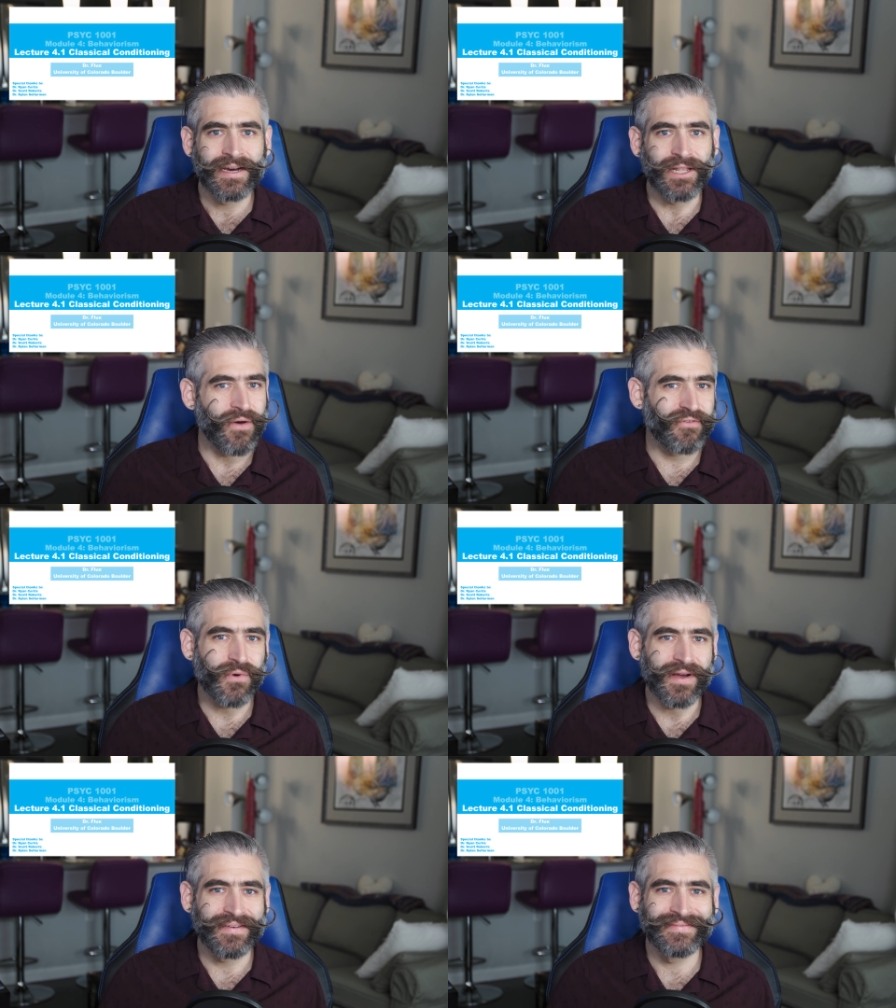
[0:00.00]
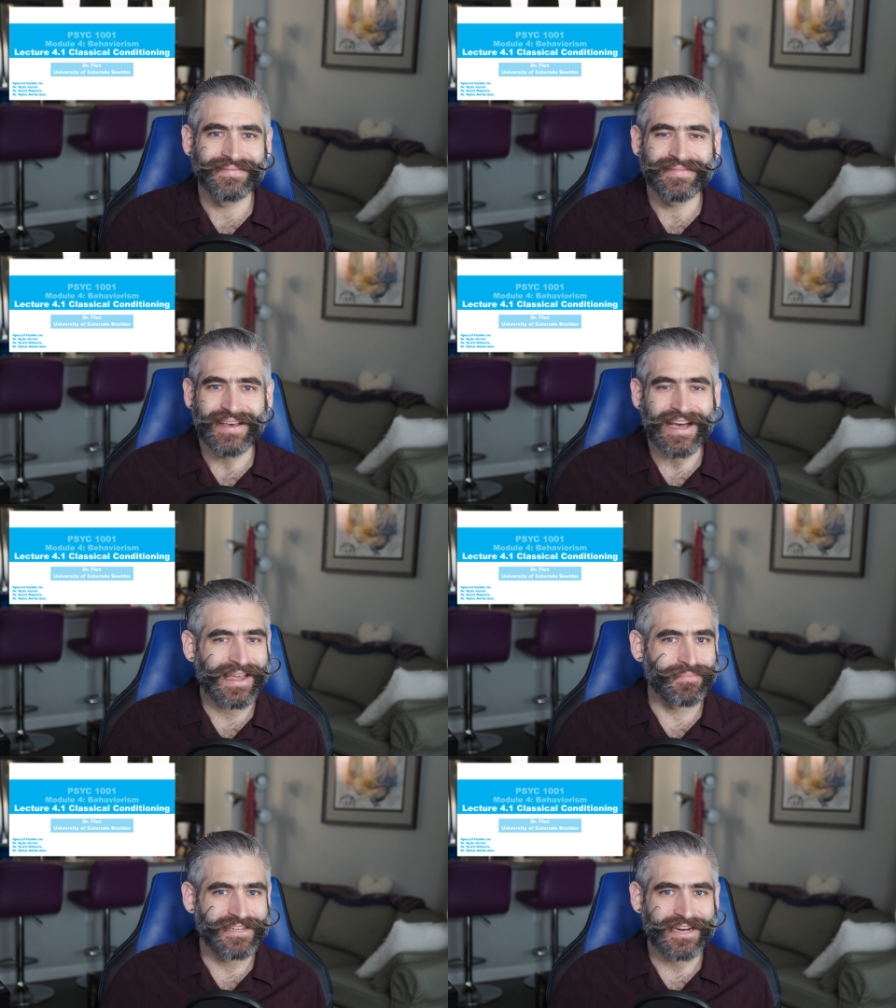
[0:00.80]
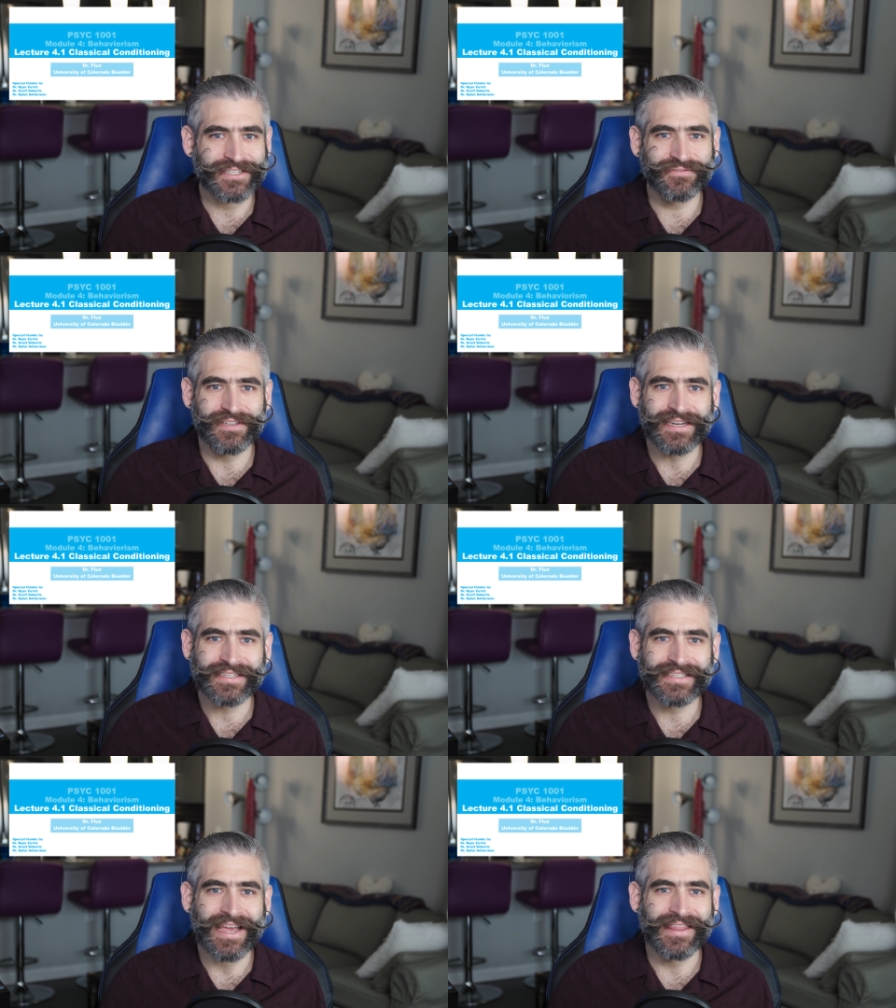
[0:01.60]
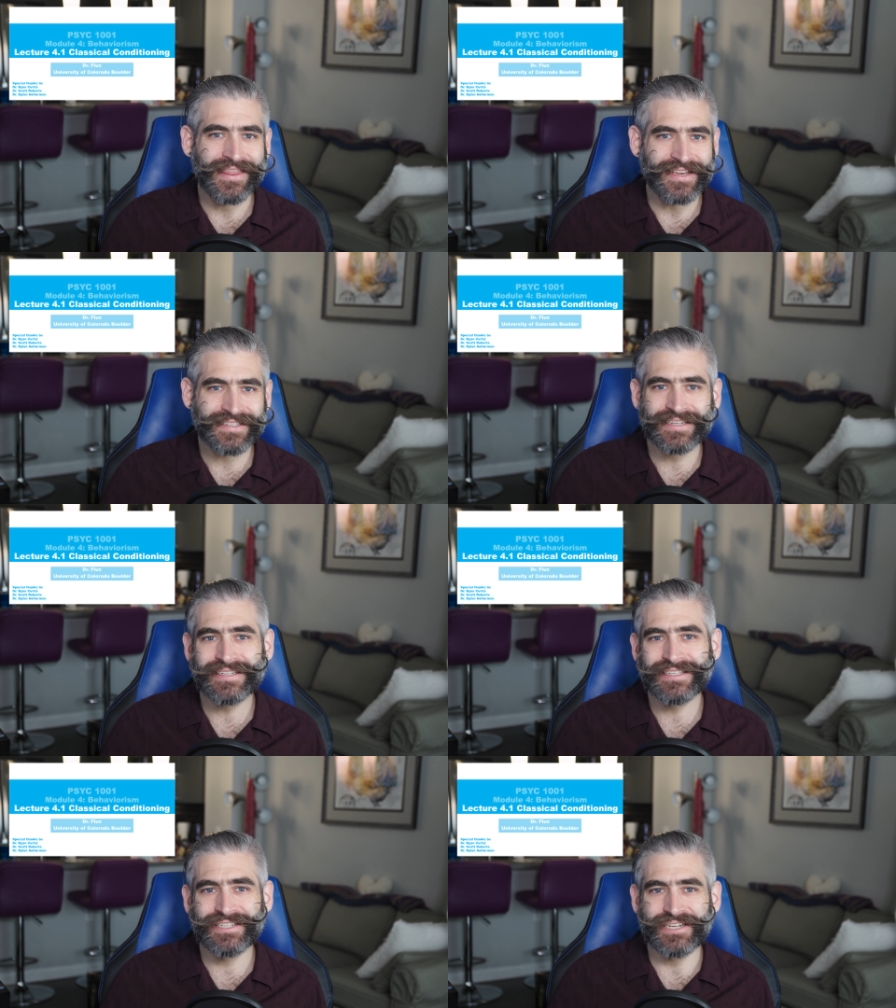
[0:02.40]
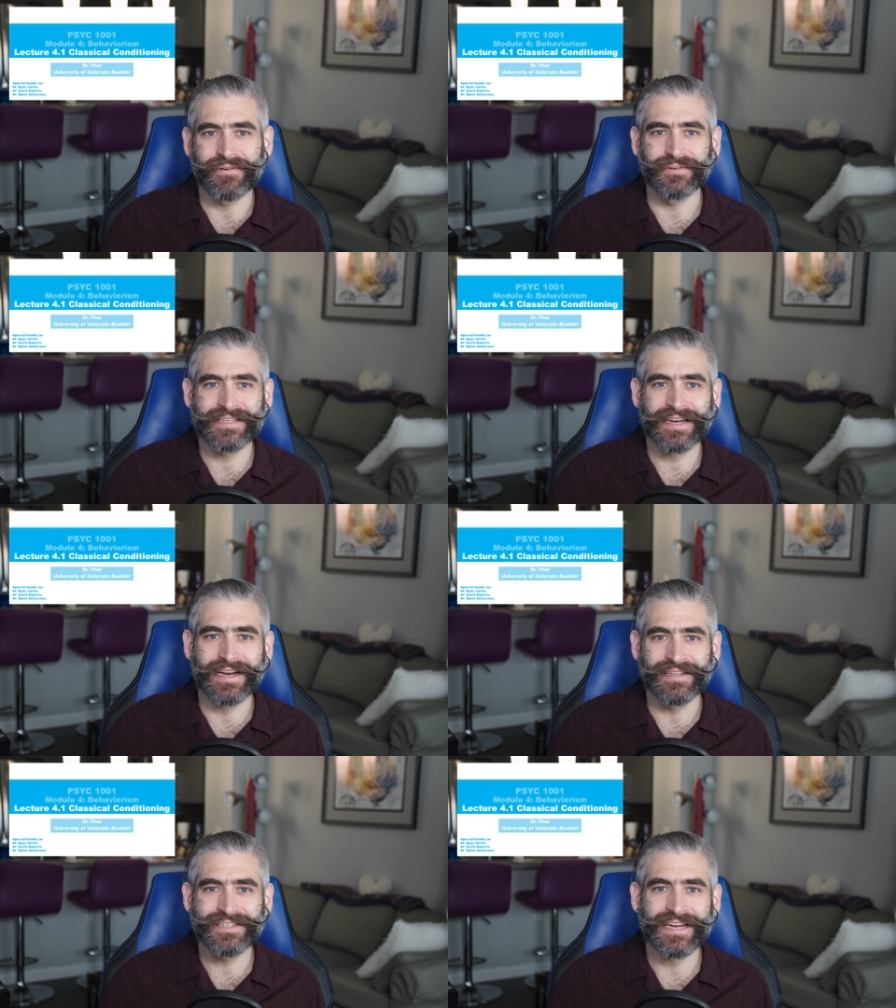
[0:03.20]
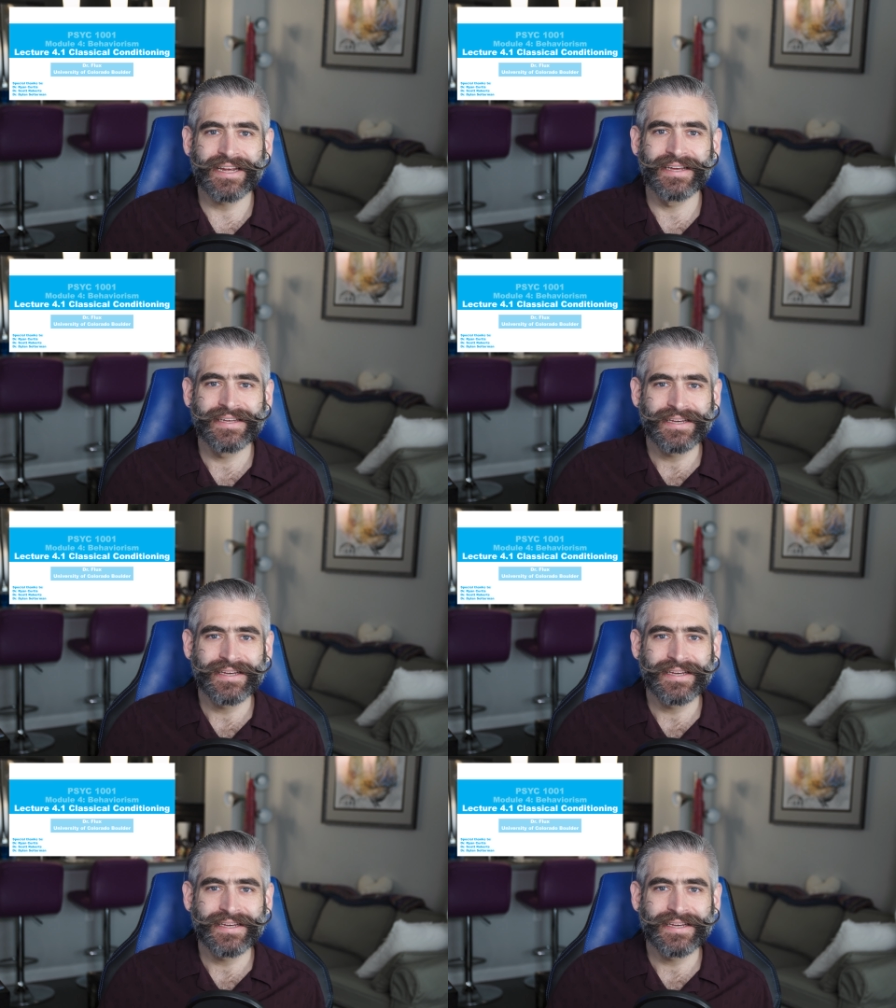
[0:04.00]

Hello, everyone. I am Dr. Flux, and this is General Psychology.